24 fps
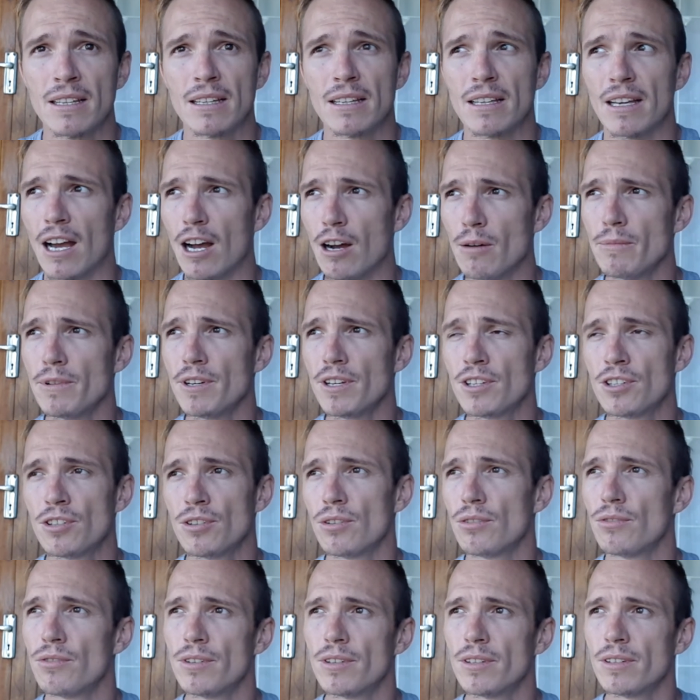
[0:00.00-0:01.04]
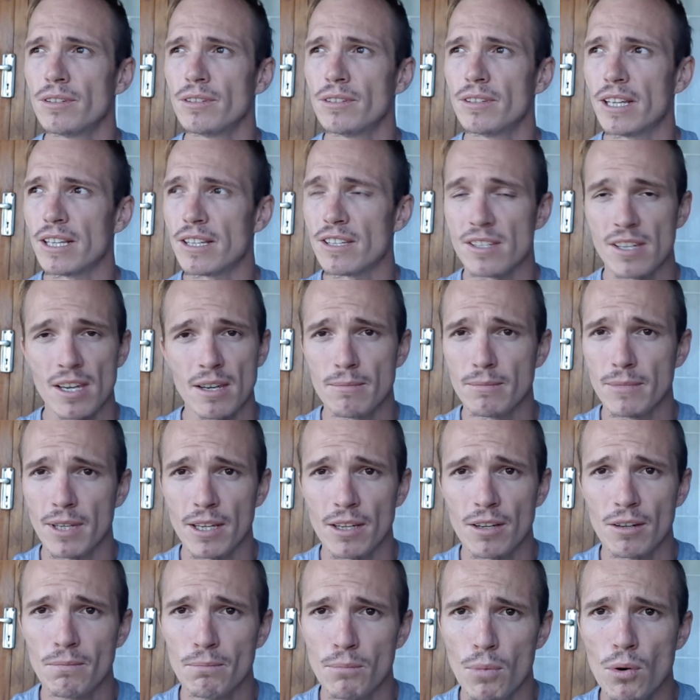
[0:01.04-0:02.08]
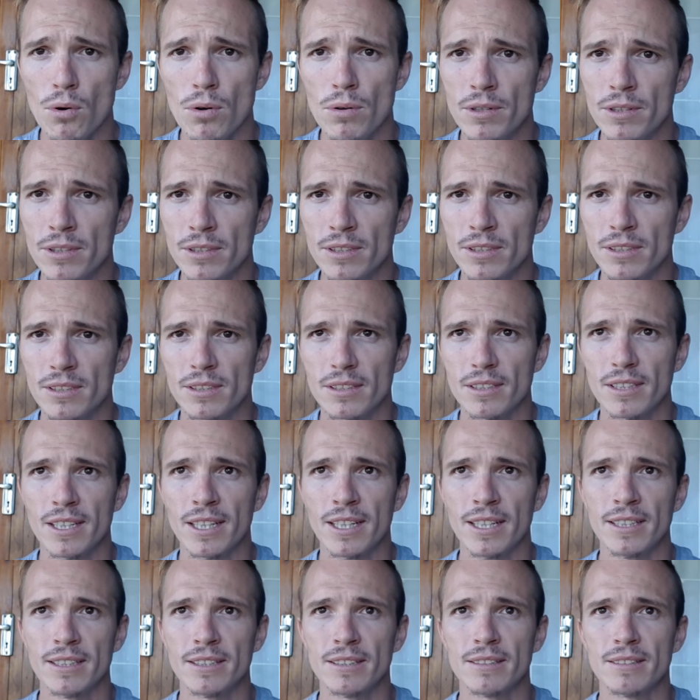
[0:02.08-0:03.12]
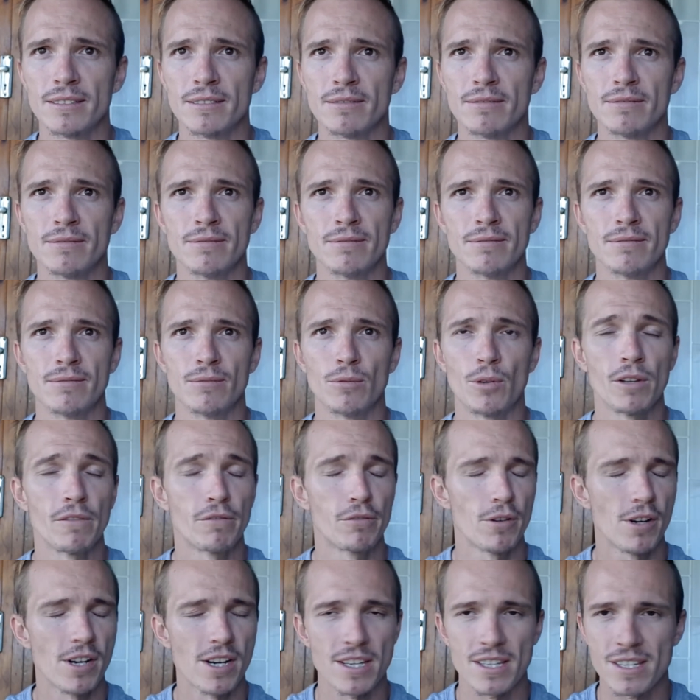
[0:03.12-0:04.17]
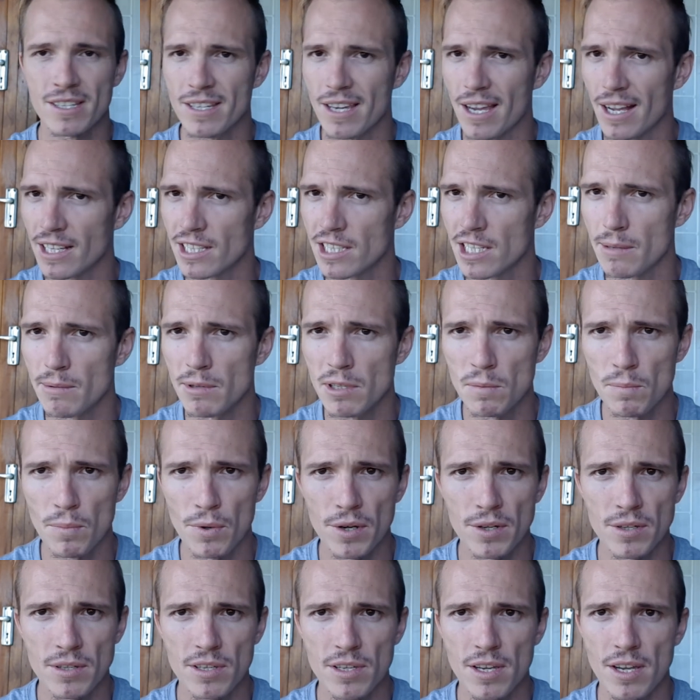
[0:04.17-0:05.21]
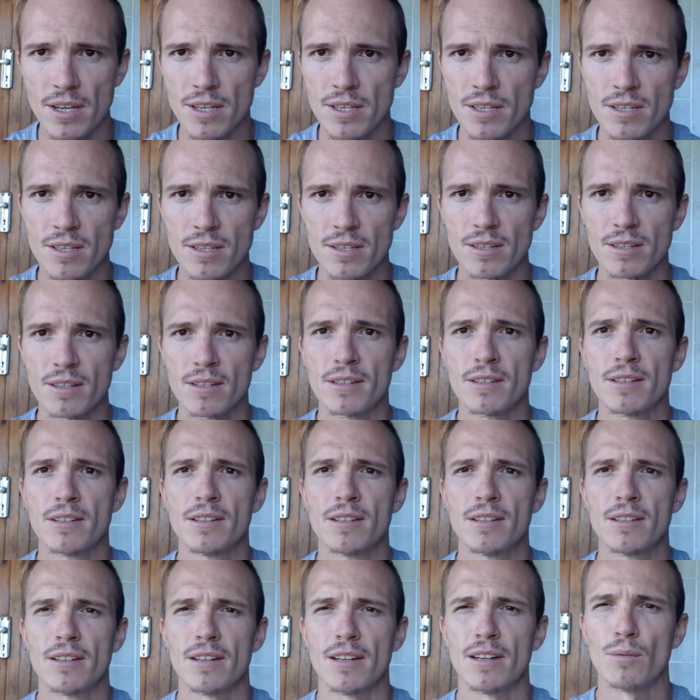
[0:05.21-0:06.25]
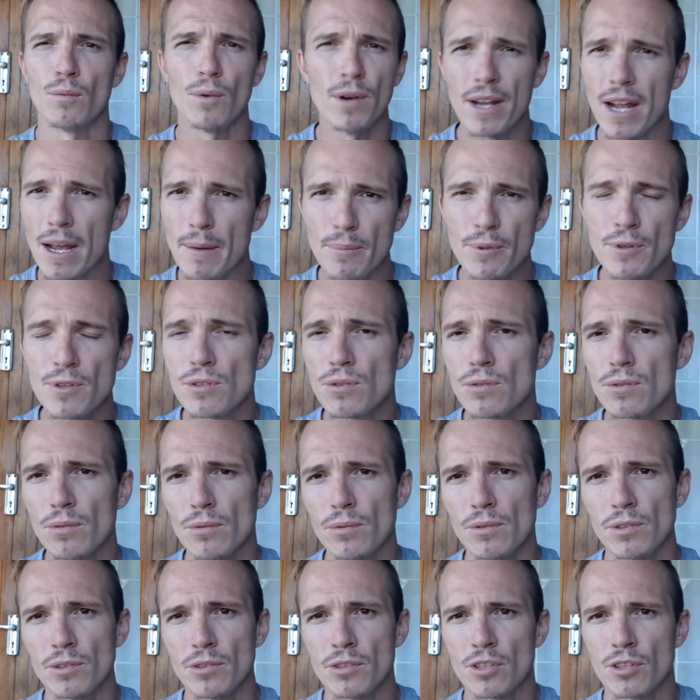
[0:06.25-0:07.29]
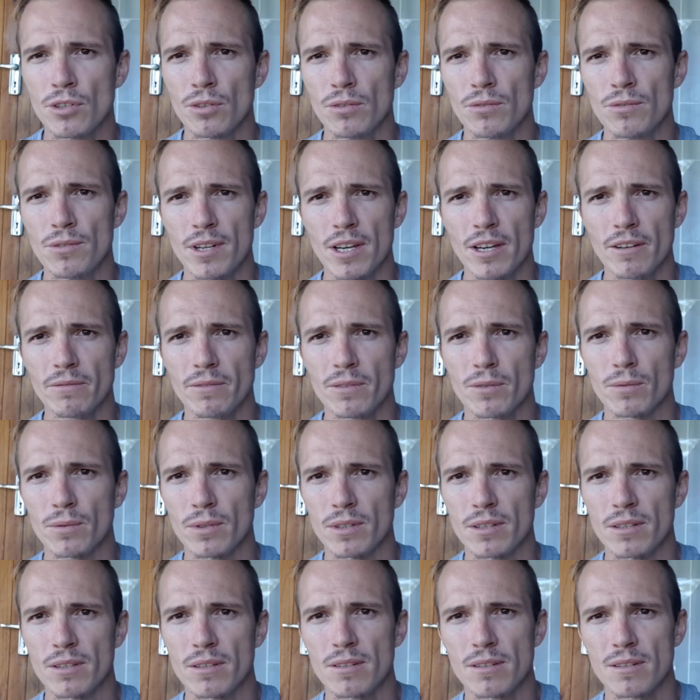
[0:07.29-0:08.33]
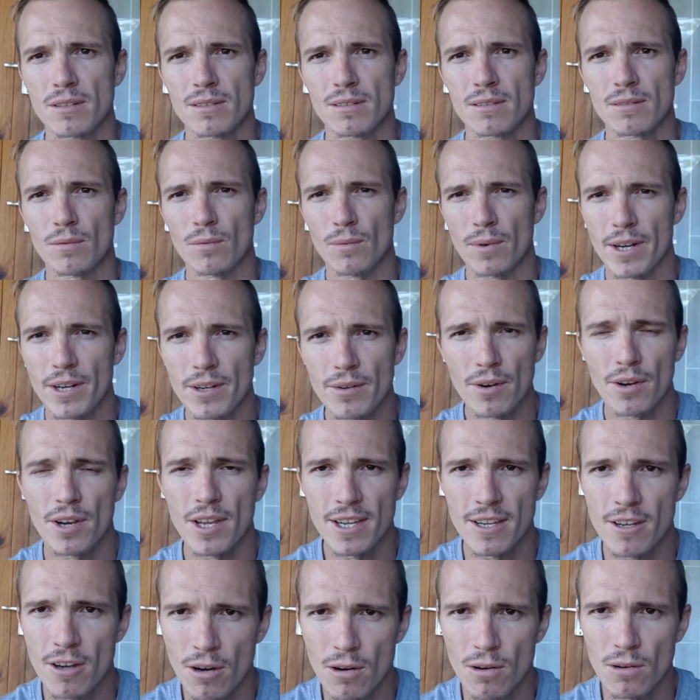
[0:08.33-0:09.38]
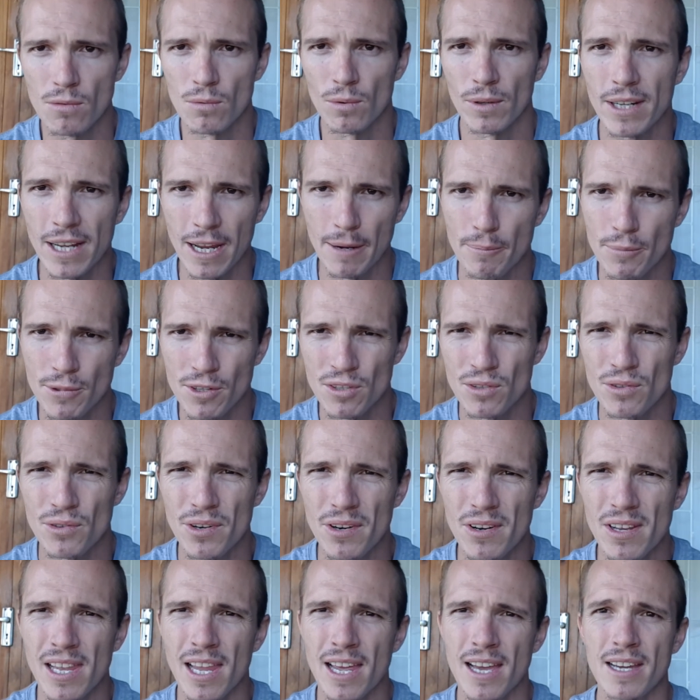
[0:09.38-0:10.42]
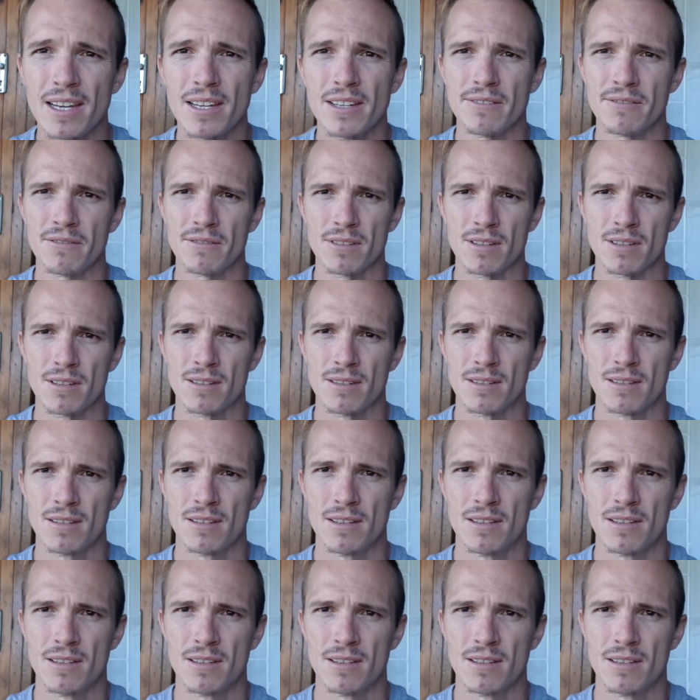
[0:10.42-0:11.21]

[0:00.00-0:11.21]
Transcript: How many children that same day got born and went through the exact same experience as us? And what happens to all those children afterwards? Where do they go? What happens to their lives?